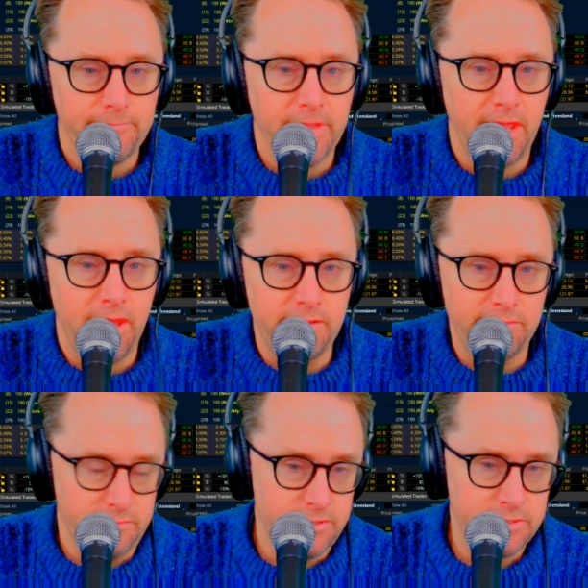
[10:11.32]
And
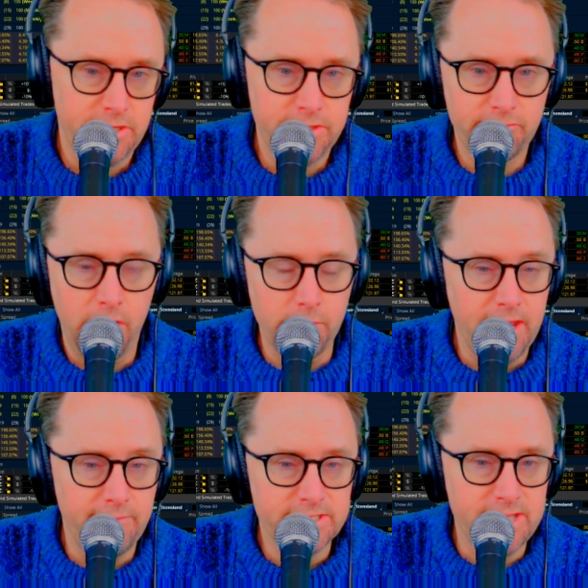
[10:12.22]
there's nothing wrong with
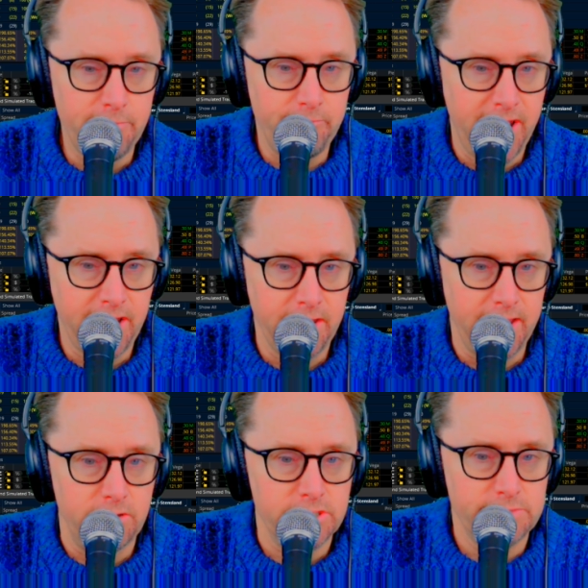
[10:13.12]
having separate bank
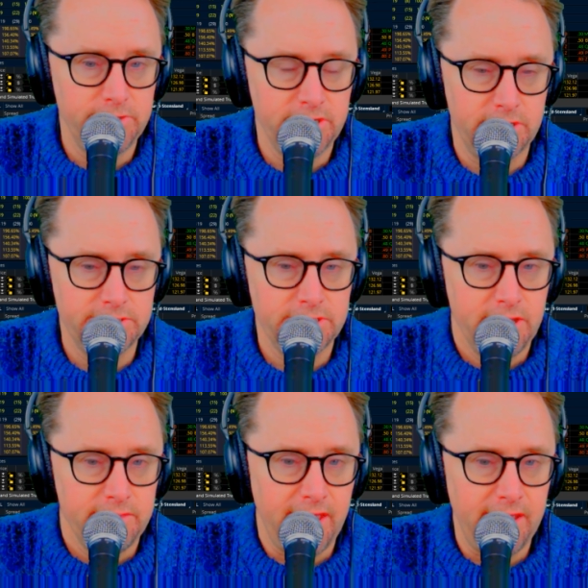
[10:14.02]
accounts, because
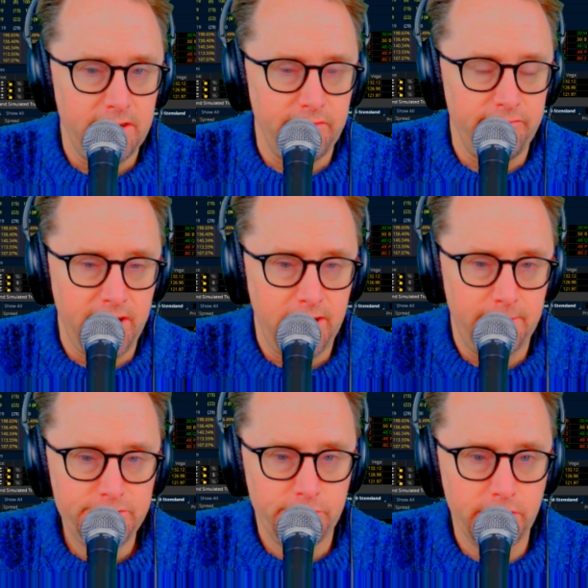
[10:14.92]
if that
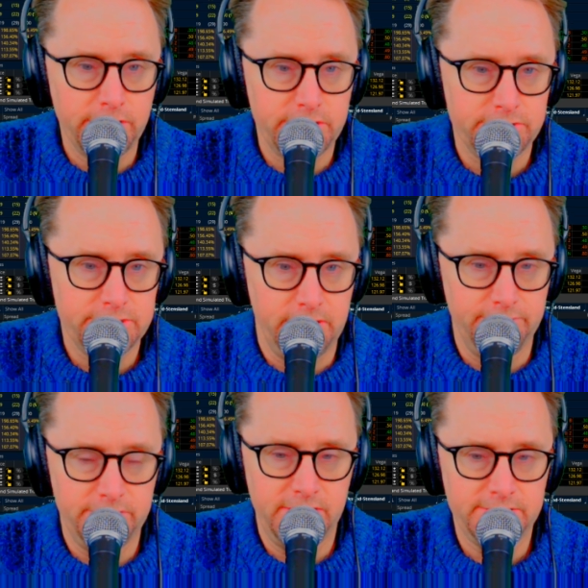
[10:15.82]
helps you organize yourself,
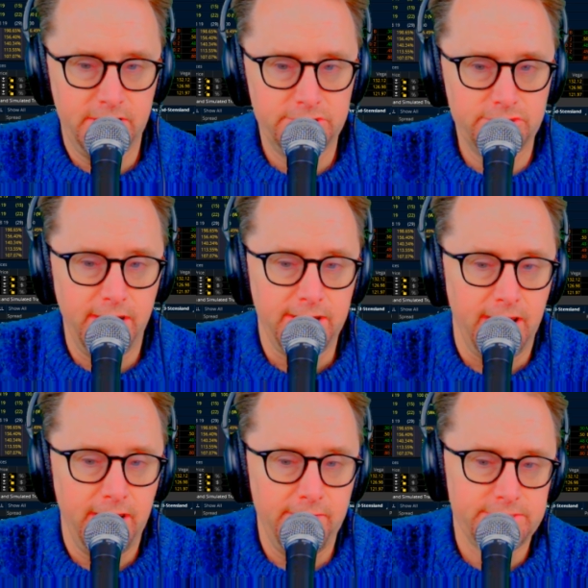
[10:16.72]
then that sounds great. I
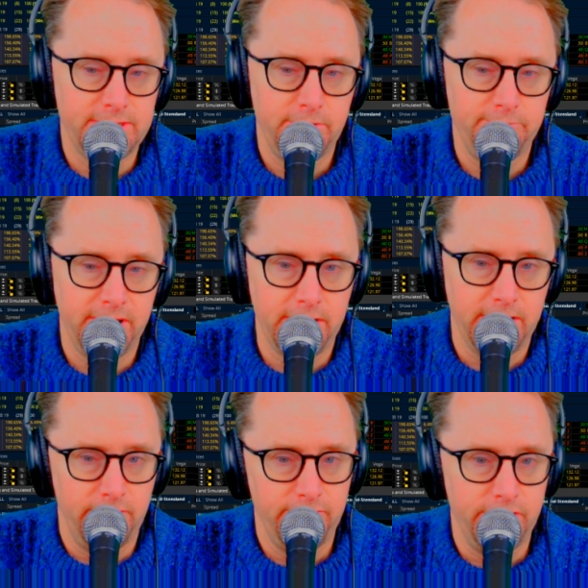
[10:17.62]
have a separate bank
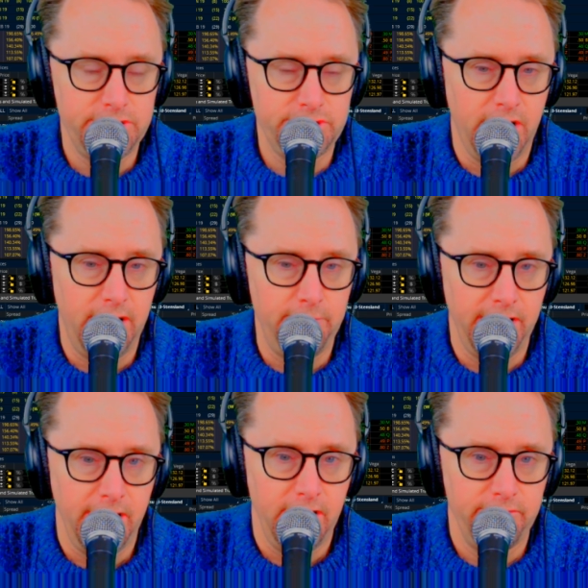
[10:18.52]
account for each job I
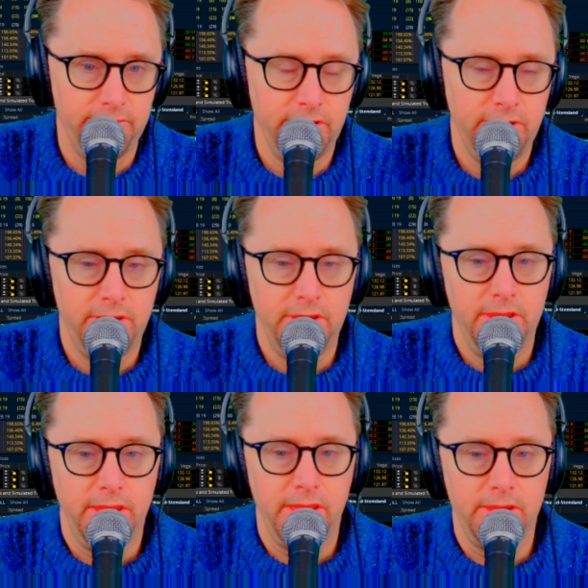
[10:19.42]
have.
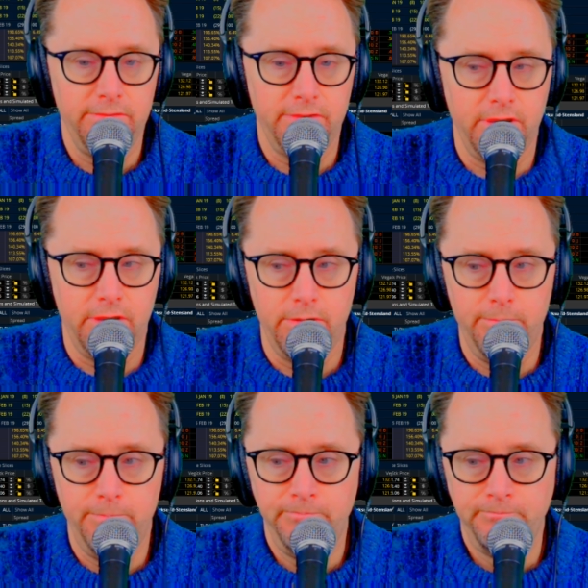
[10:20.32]
And I'm